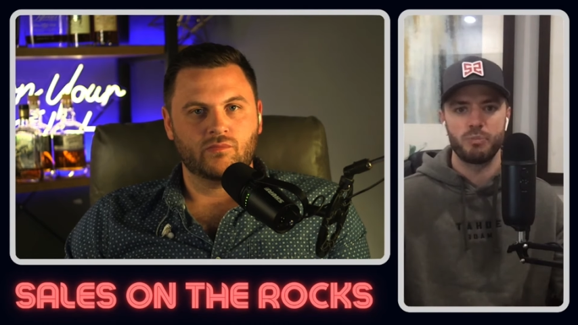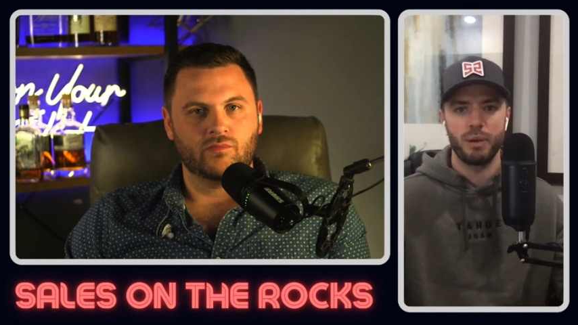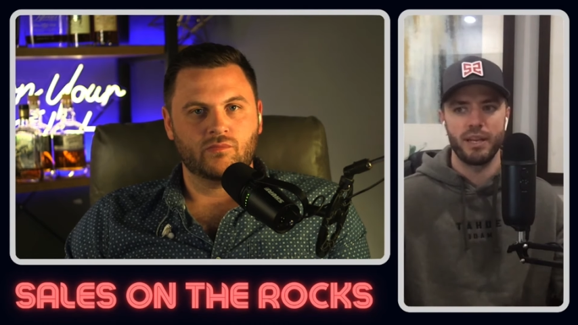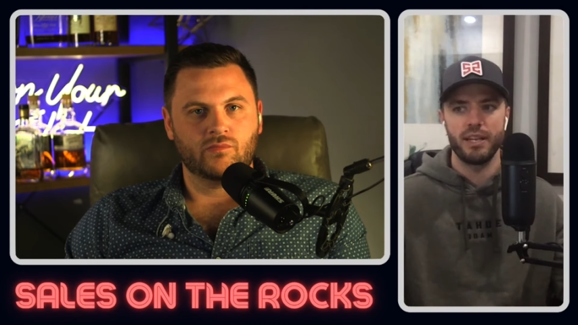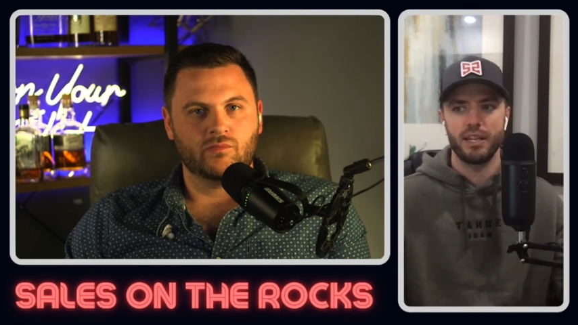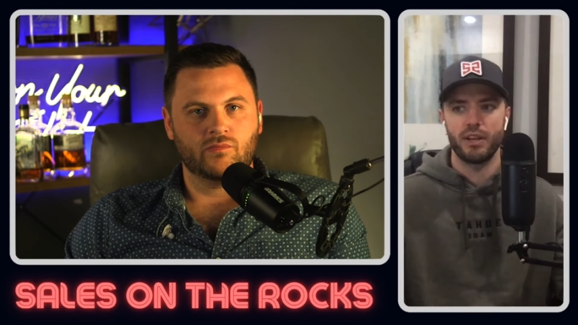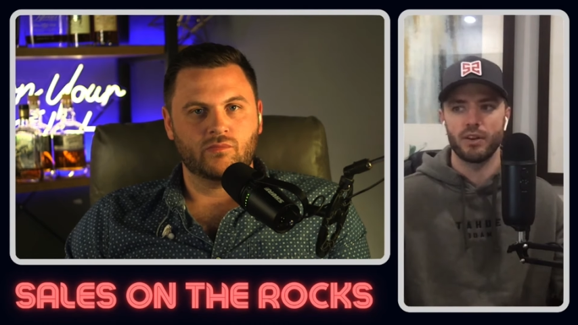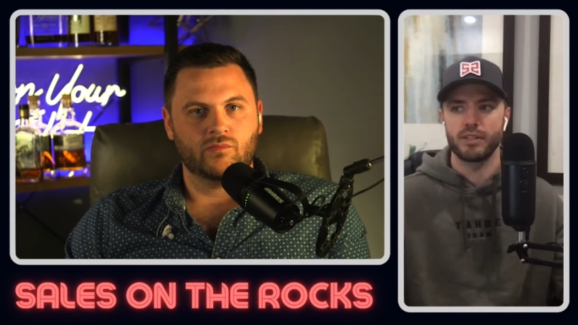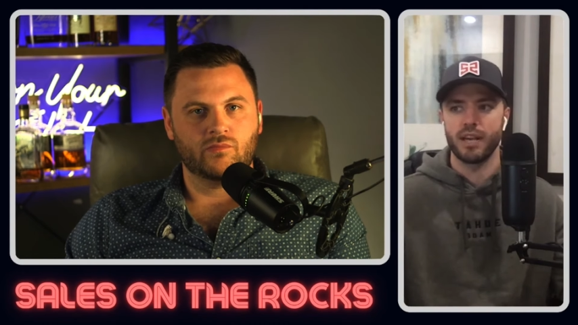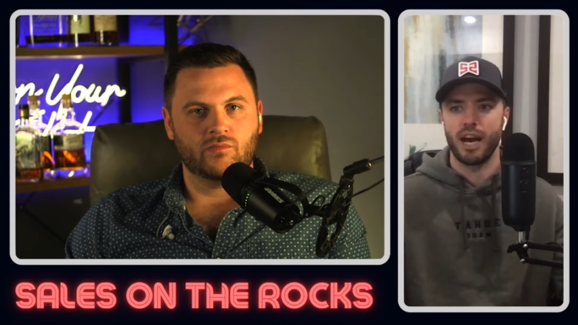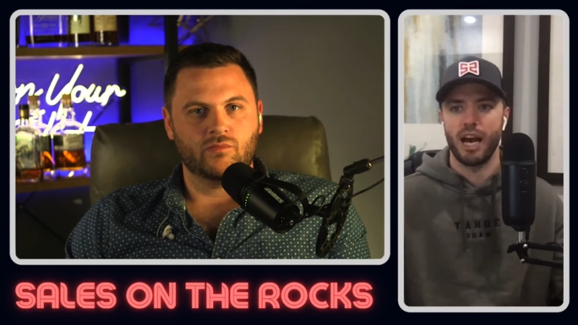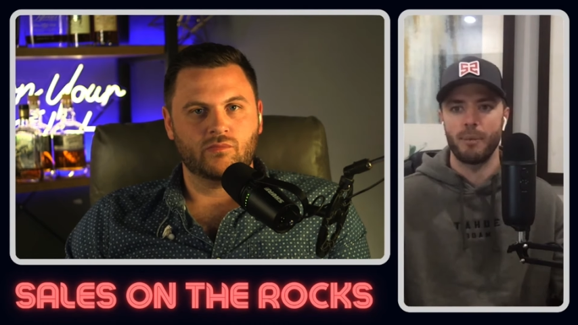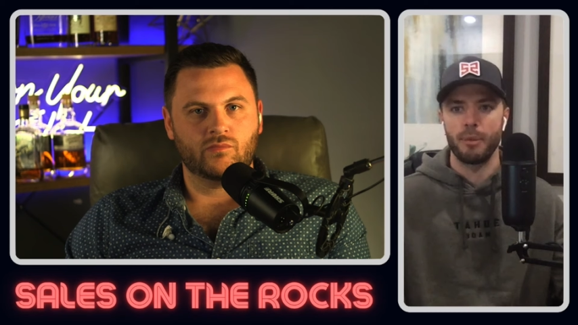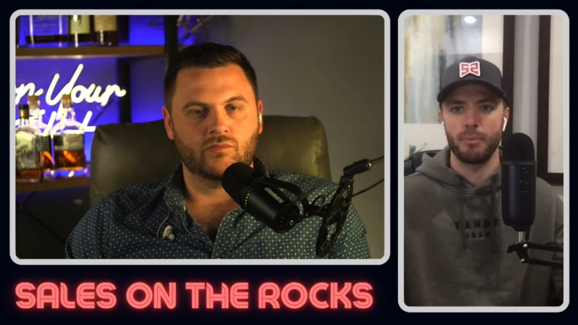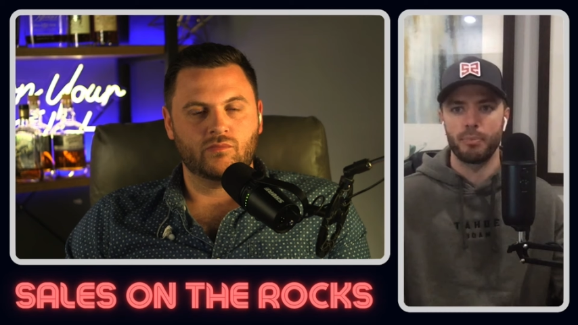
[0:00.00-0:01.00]
Speaker 1: spending your
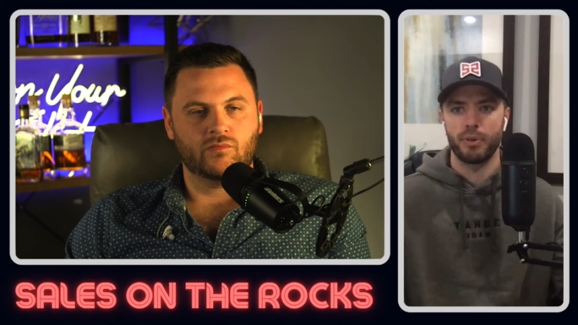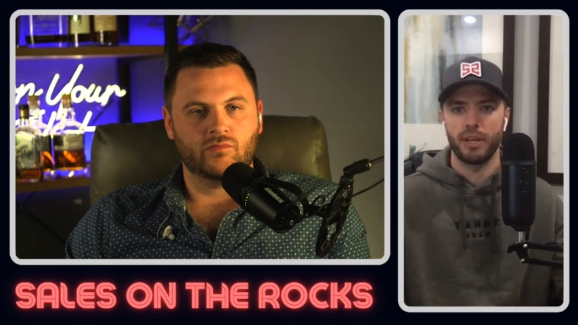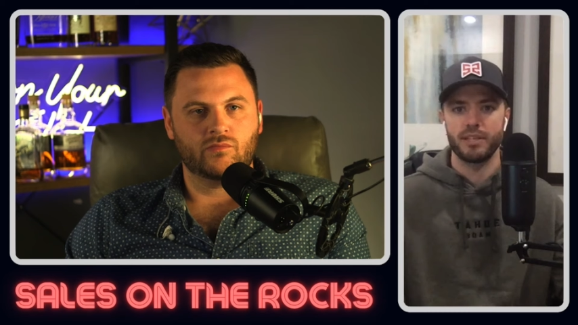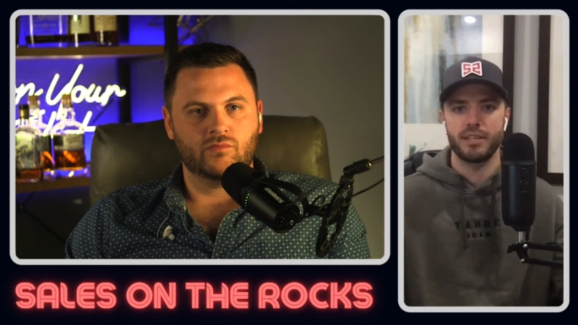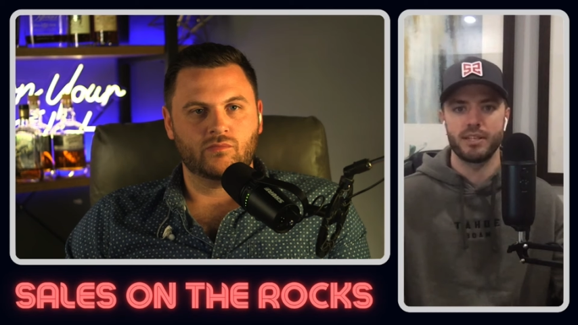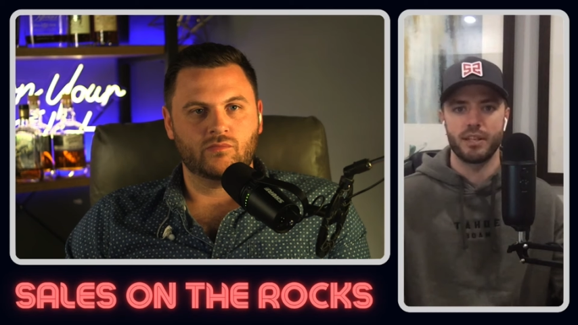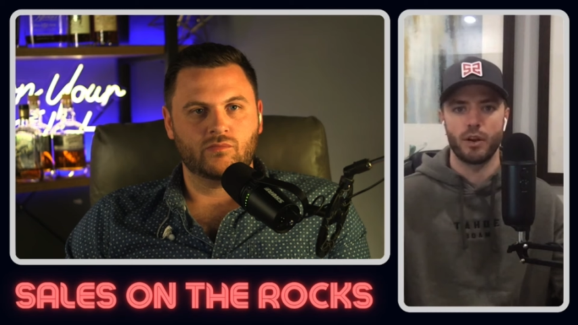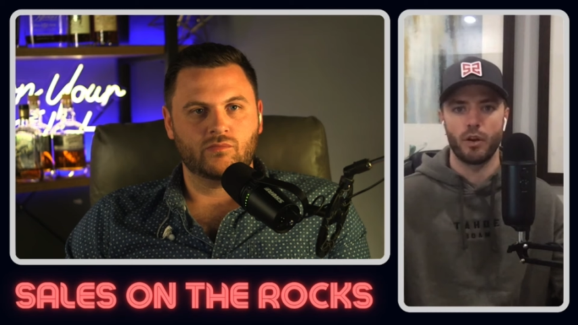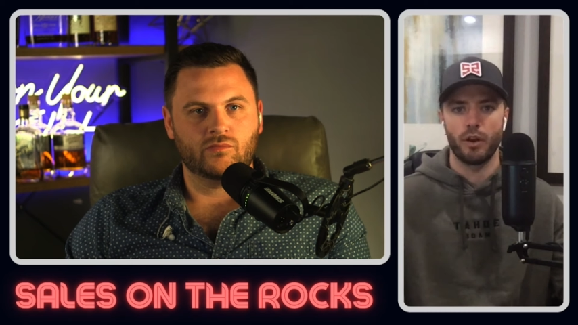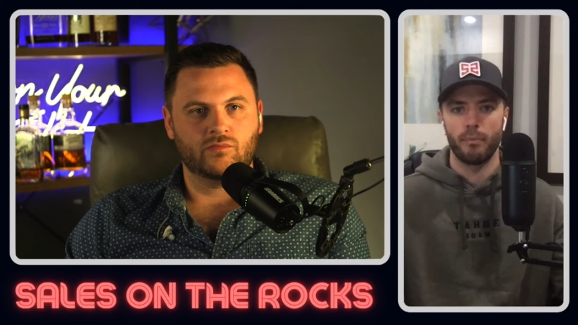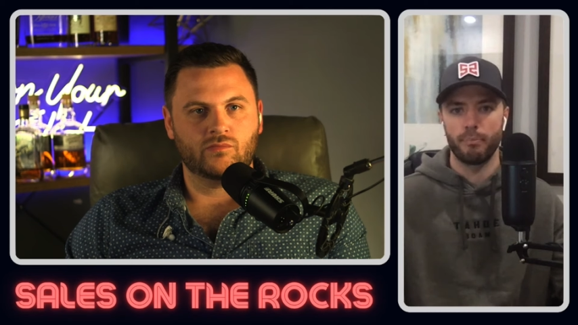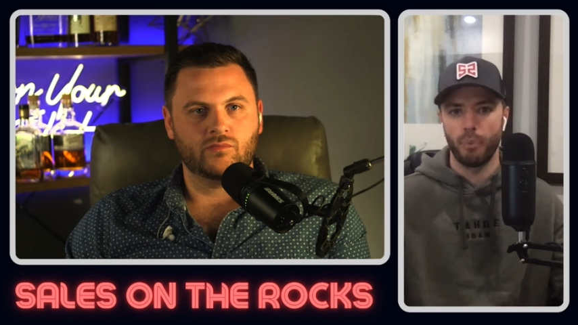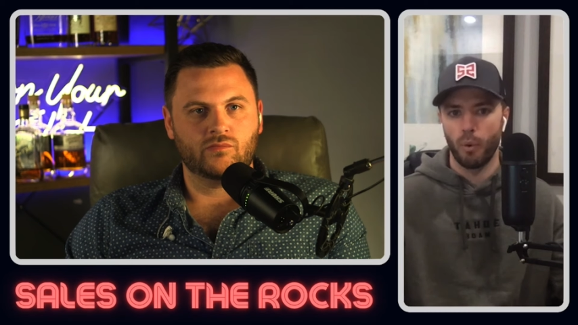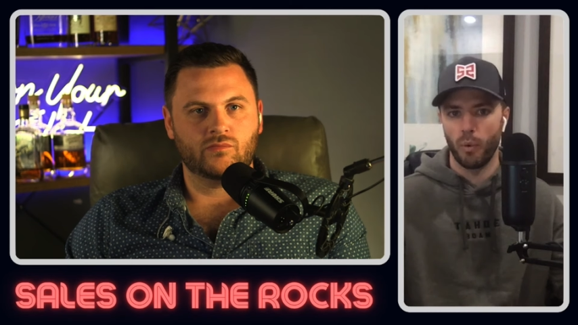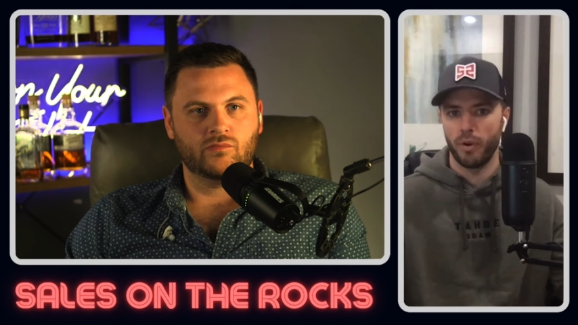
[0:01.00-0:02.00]
time in places that are
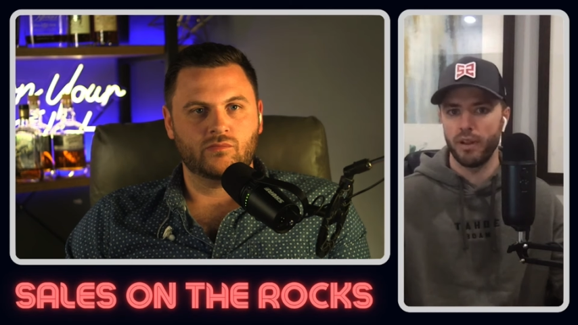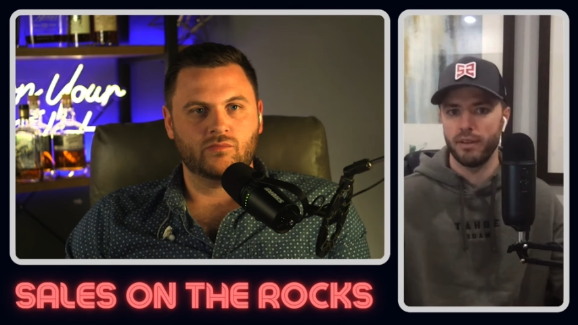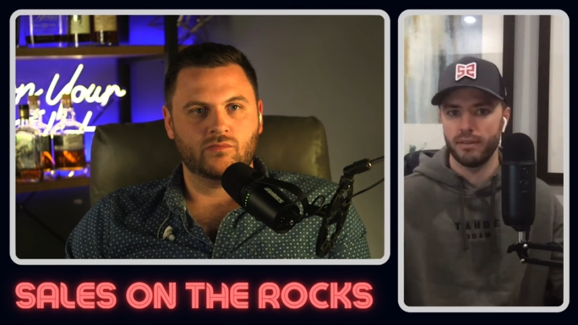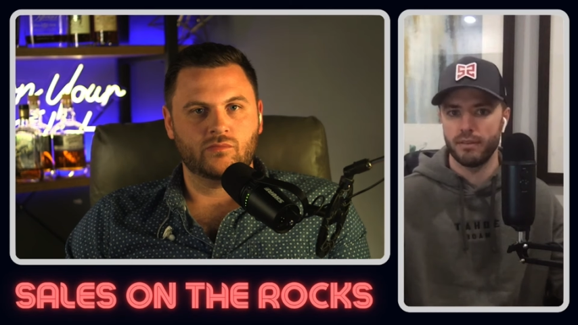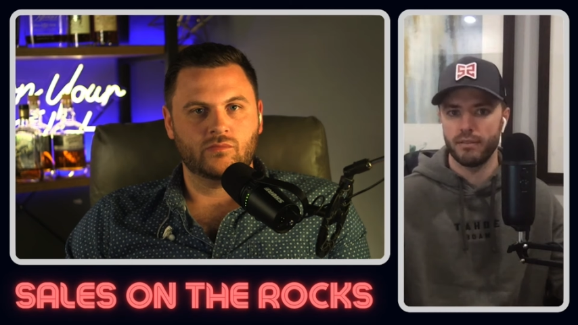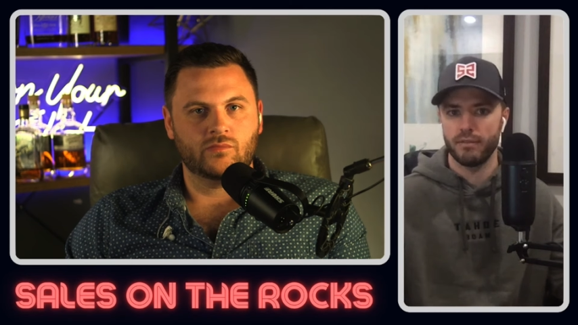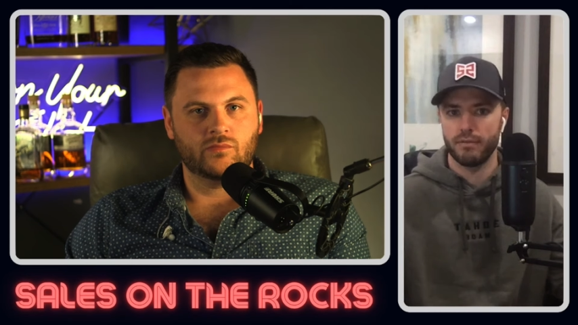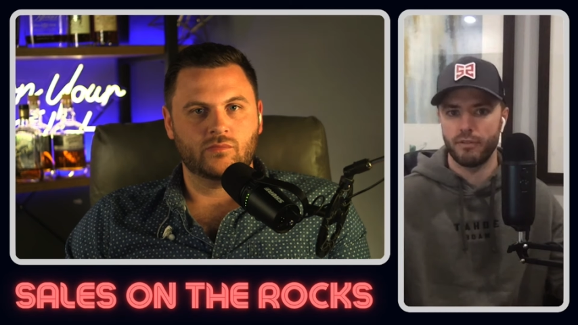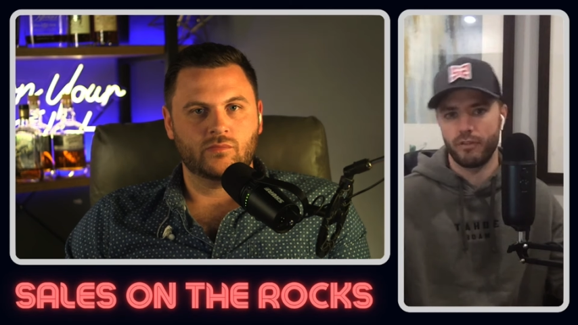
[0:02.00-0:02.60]
important